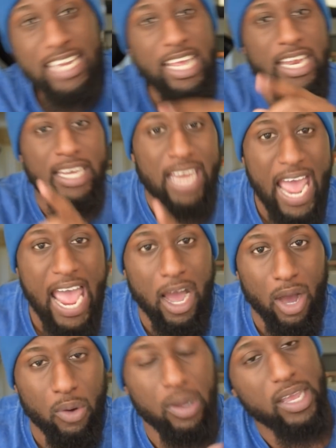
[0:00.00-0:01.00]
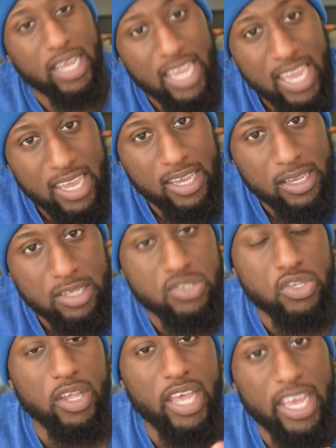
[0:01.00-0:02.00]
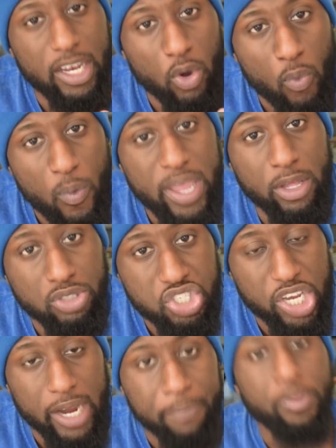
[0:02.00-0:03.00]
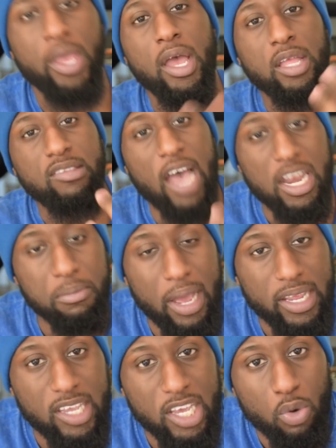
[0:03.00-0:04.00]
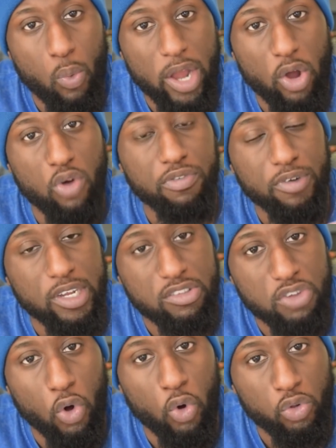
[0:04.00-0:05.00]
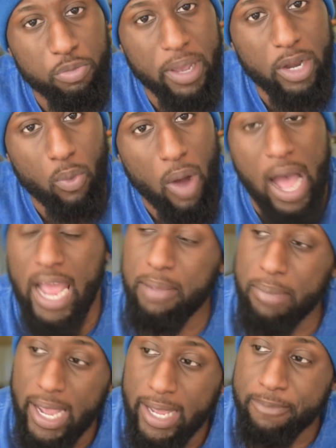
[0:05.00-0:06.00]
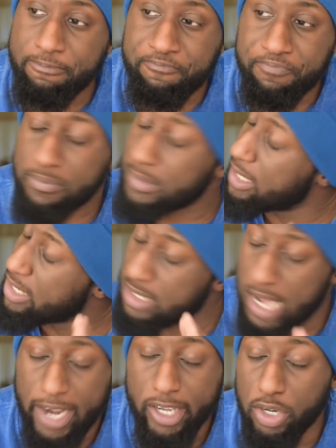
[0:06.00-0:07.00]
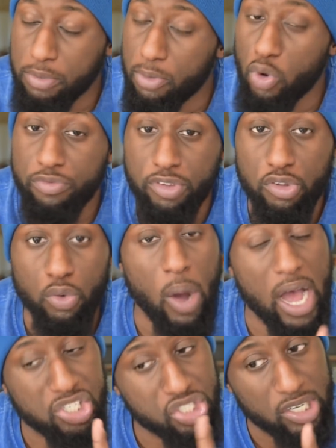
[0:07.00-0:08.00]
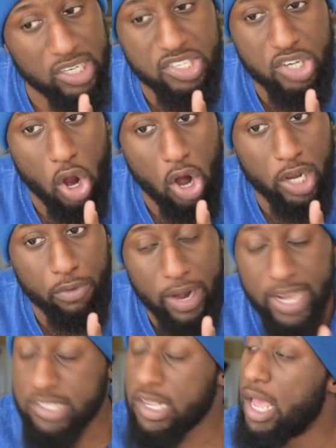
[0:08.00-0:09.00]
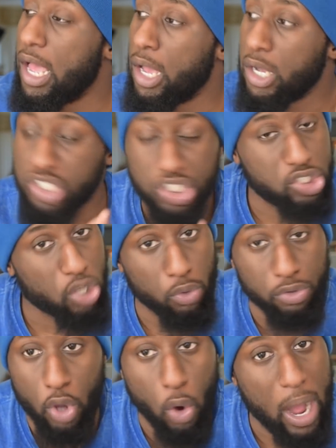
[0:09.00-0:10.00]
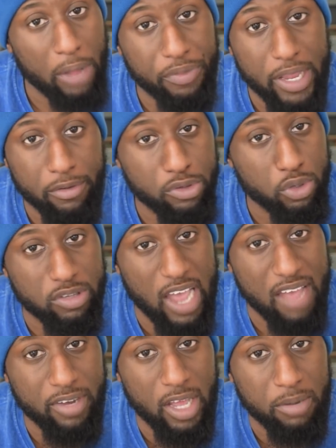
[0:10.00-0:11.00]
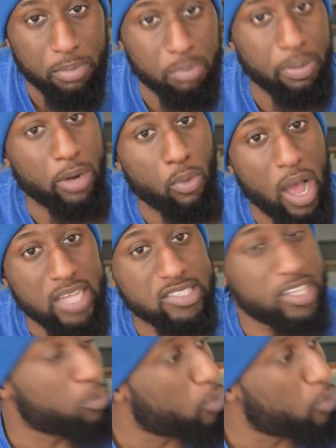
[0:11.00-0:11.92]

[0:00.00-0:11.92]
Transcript: then now he's in a wheelchair. Dynamite Kid went over and told Benoit, hey man, it's not a good move to do. I should have listened to Harley Race. Don't go out there and do the diamond headbutt. Benoit said,